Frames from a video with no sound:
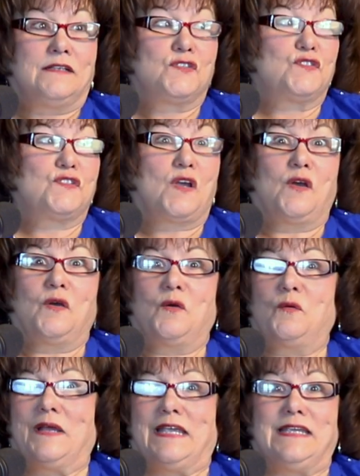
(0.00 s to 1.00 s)

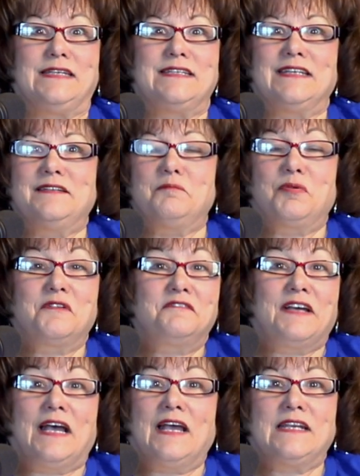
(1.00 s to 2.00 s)
So he didn't
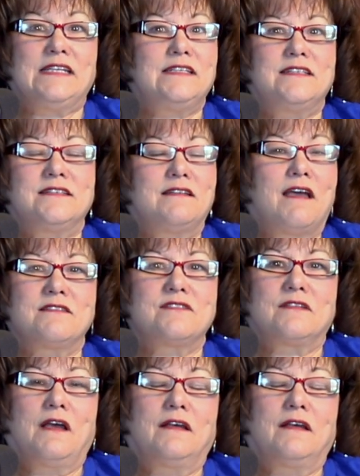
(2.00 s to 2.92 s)
provide. He did not